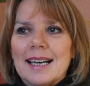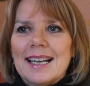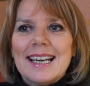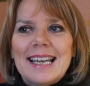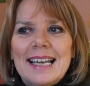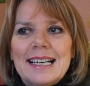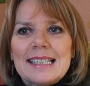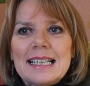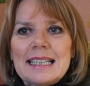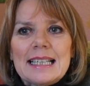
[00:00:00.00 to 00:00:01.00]
And again,
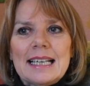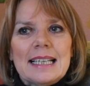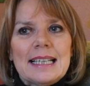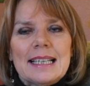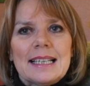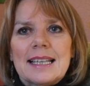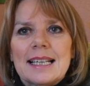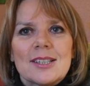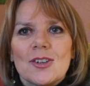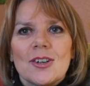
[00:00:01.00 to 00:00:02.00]
it's that idea that
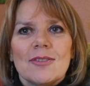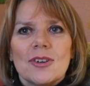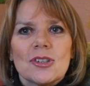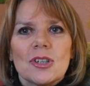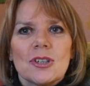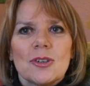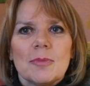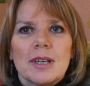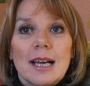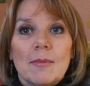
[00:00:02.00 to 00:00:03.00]
things are universal.
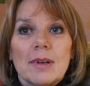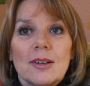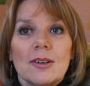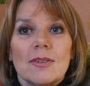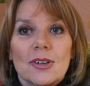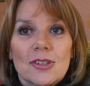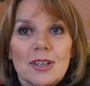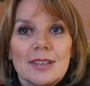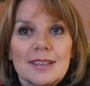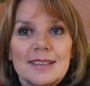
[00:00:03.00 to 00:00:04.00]
Humour can be
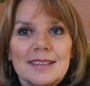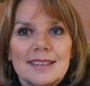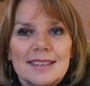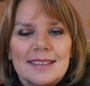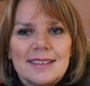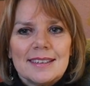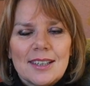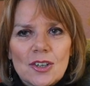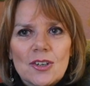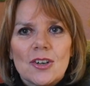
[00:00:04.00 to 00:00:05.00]
universal.
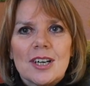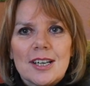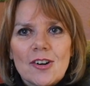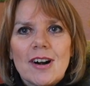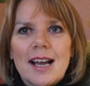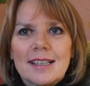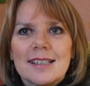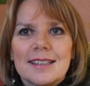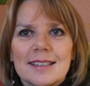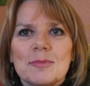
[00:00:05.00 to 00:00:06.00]
You can do it in your
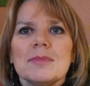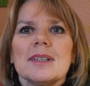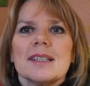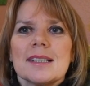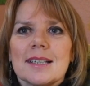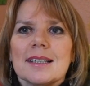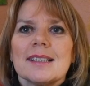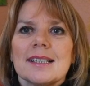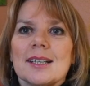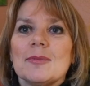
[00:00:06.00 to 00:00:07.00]
accent, but it's still the
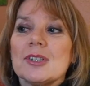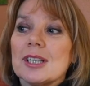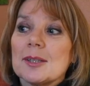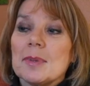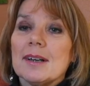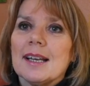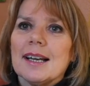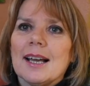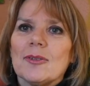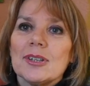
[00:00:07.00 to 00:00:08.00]
same
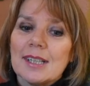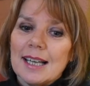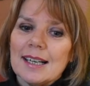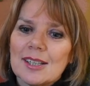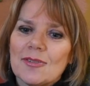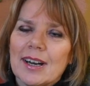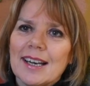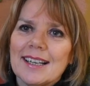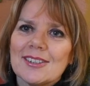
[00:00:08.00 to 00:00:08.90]
Shakespearean language, and it's funny.